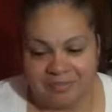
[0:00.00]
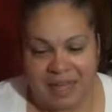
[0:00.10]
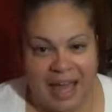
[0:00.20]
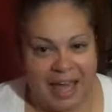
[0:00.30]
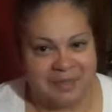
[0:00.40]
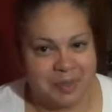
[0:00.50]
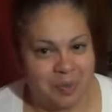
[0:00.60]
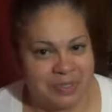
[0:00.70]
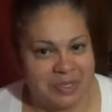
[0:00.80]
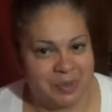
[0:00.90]
I have
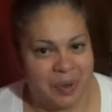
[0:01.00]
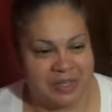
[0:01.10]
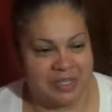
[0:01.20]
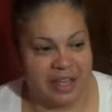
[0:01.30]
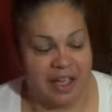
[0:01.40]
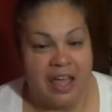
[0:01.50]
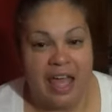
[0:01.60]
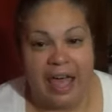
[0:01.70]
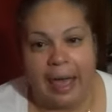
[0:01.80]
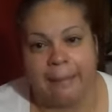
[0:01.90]
some winter sweaters in there
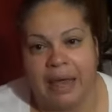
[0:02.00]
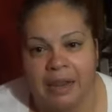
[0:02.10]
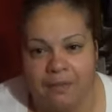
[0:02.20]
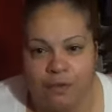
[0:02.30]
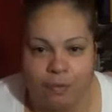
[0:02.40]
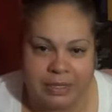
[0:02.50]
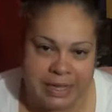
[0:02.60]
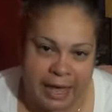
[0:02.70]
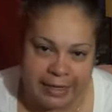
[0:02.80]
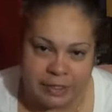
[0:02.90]
and my living room
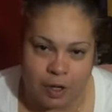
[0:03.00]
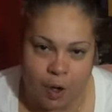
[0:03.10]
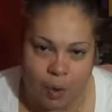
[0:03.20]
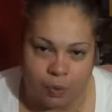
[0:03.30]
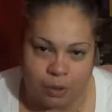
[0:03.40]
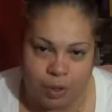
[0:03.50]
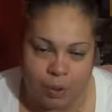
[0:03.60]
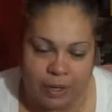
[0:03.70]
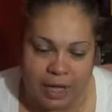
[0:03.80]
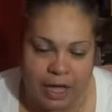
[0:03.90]
is ice cold
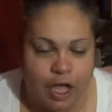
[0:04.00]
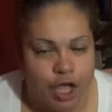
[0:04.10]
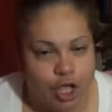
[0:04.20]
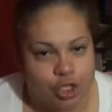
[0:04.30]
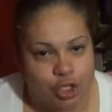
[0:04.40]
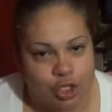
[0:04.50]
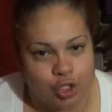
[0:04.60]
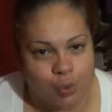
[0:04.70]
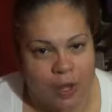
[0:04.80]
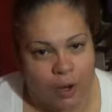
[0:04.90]
okay so the
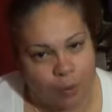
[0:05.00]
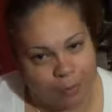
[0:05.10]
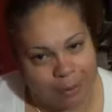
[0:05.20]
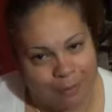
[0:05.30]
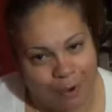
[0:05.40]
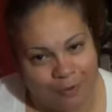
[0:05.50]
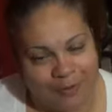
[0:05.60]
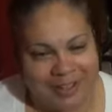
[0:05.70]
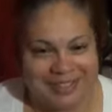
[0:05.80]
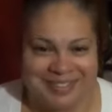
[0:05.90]
sweater would be
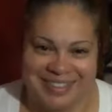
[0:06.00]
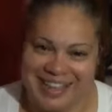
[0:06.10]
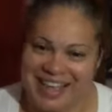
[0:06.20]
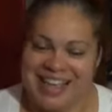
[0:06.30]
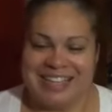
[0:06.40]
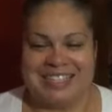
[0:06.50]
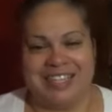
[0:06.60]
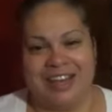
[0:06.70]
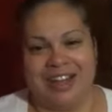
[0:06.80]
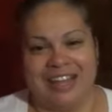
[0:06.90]
perfect
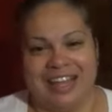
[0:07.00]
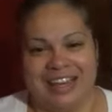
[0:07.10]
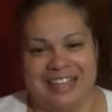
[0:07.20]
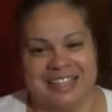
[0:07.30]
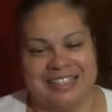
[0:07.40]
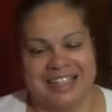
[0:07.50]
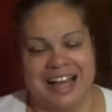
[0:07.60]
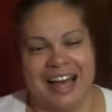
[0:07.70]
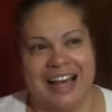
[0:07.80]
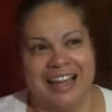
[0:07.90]
see y'all ladies
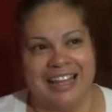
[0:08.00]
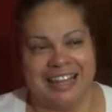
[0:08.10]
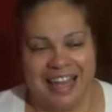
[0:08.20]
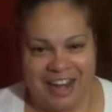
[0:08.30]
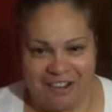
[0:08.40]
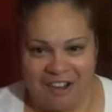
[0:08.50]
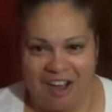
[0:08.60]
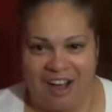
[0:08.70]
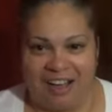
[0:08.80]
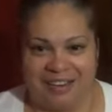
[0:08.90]
later
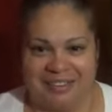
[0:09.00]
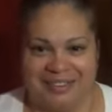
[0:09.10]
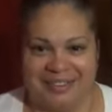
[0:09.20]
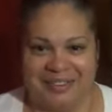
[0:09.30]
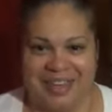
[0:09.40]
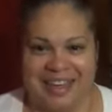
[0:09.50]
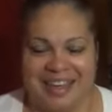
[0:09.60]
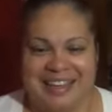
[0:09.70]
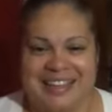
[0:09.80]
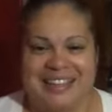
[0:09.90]
on
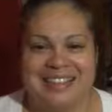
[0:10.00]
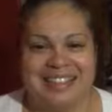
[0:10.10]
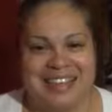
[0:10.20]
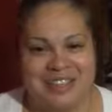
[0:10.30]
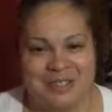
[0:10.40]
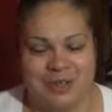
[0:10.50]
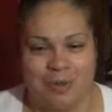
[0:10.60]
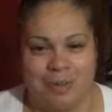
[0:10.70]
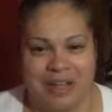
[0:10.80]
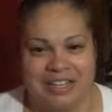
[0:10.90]
okay thank you
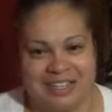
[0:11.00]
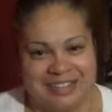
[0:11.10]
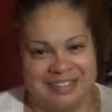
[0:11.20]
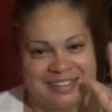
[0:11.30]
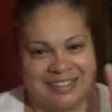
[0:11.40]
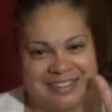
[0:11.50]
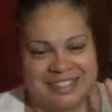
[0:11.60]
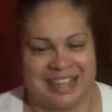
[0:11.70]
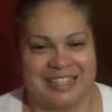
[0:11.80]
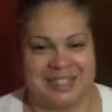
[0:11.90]
so much
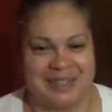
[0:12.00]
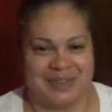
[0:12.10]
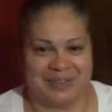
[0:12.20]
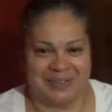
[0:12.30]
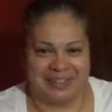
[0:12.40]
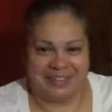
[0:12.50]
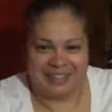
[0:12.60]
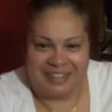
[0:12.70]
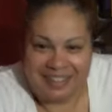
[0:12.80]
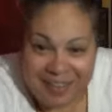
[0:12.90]
stay tuned
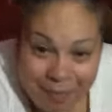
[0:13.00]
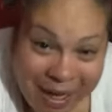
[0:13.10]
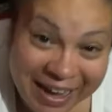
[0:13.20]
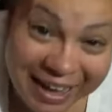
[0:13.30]
bye